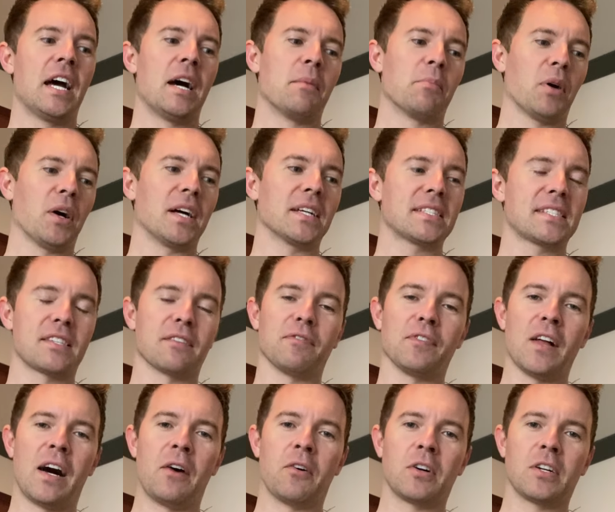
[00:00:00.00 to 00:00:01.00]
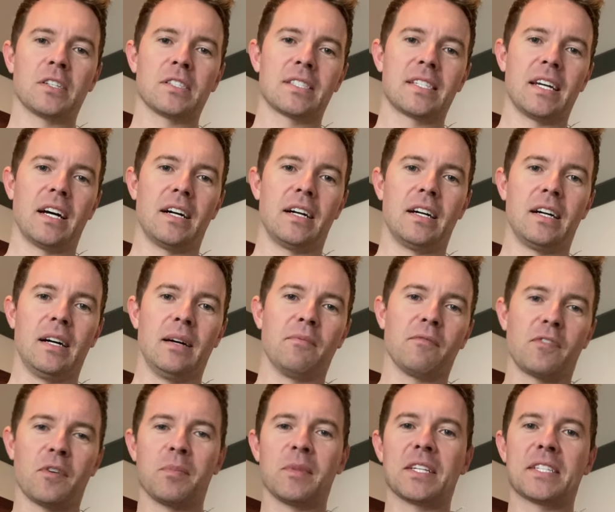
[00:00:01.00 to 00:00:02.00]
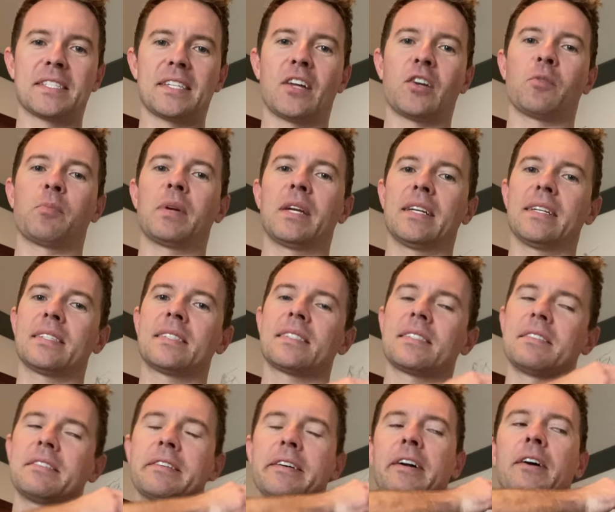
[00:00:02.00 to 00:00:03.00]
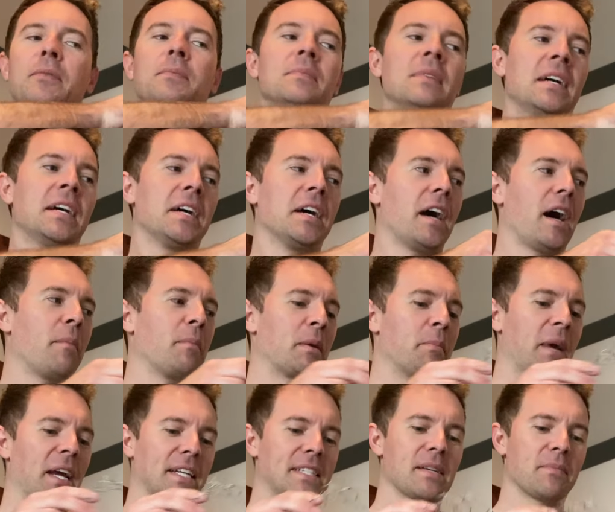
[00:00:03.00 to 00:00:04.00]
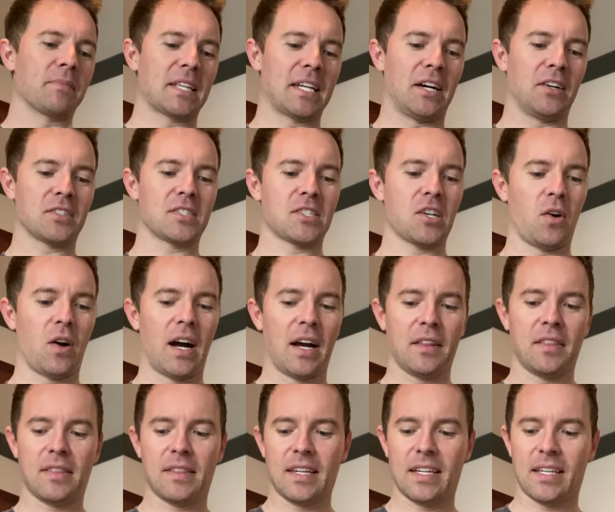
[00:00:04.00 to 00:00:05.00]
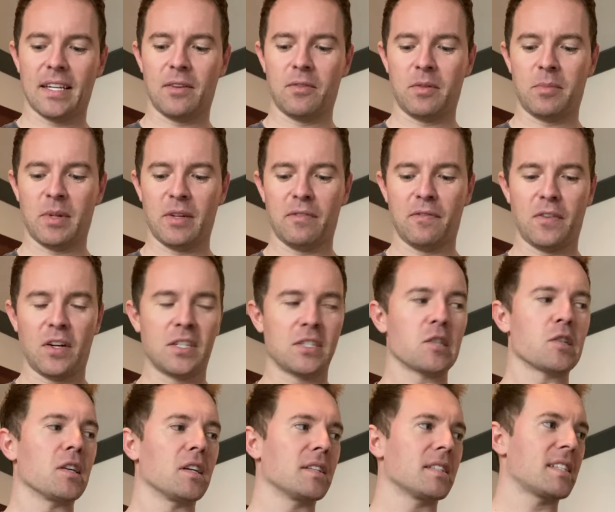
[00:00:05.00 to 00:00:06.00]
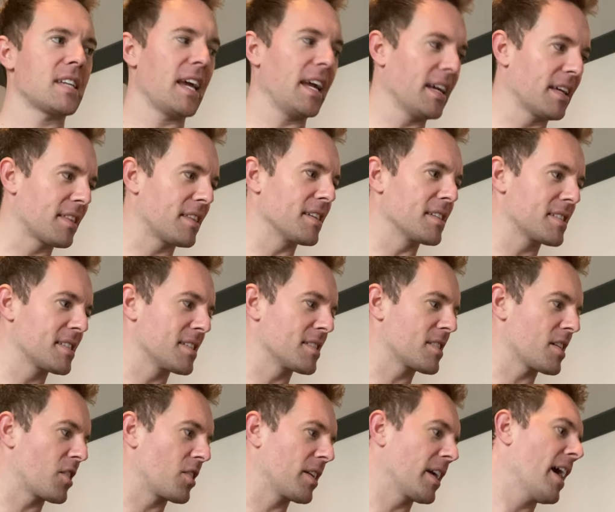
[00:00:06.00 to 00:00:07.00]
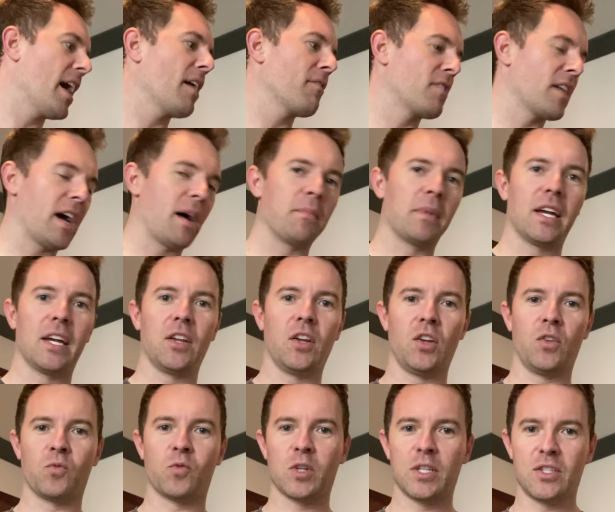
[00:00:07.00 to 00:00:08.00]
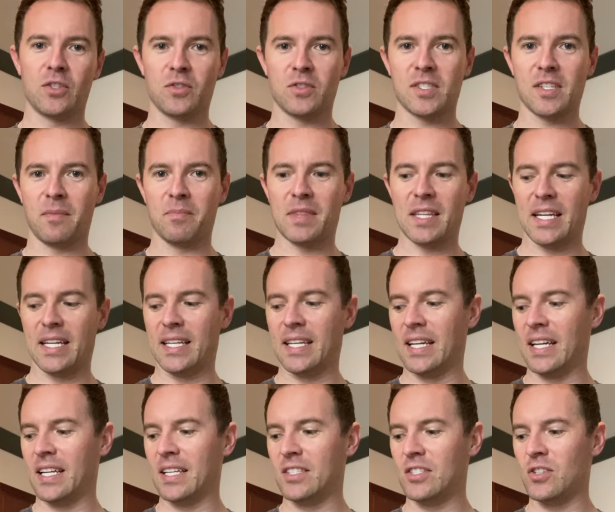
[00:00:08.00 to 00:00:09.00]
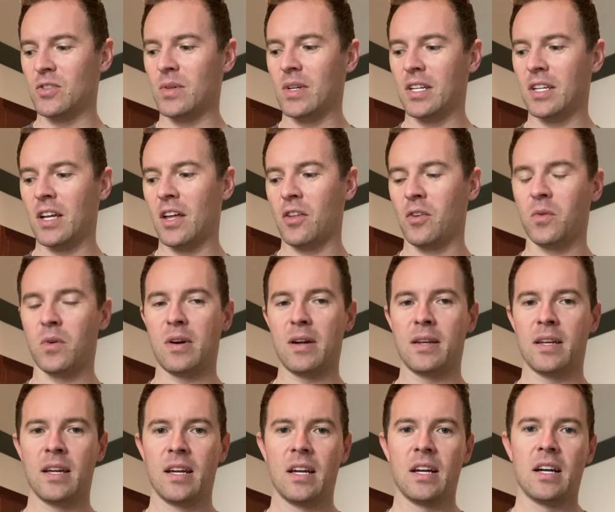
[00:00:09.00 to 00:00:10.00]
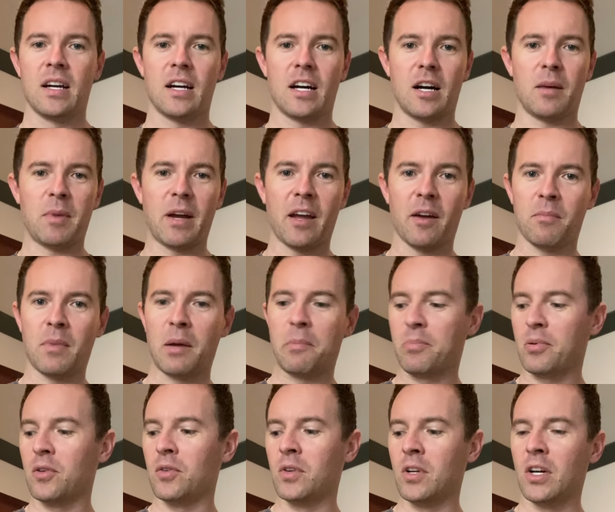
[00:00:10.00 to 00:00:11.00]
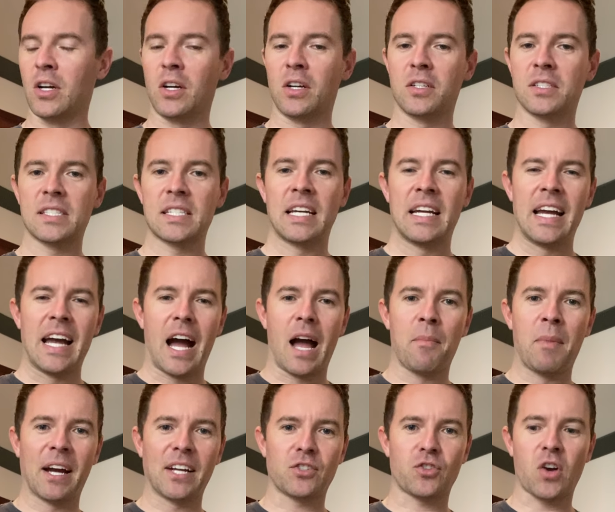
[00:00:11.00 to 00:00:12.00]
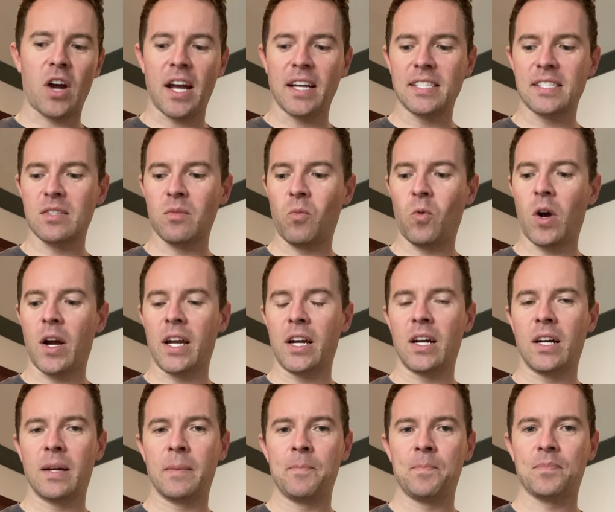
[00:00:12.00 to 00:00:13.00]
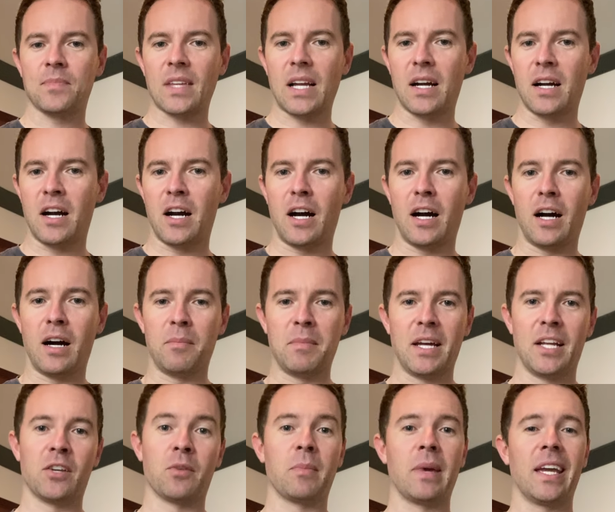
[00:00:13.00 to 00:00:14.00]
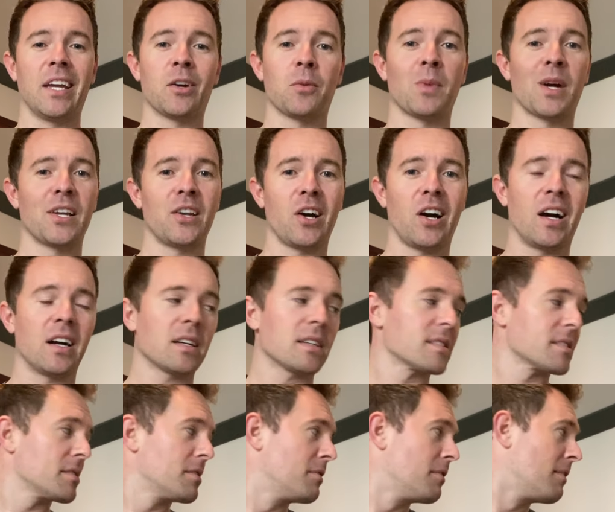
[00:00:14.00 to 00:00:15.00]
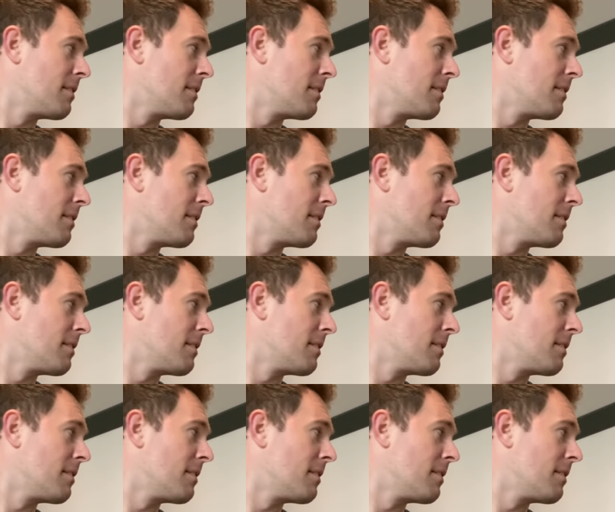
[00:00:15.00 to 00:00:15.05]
Plus the flowers from the centerpiece, you know, I'm going to make something else. So I think it would be fun to take these, since I already have them, and redo something and do another one. I have my pruners. I might try some wire, and you may hear my dogs.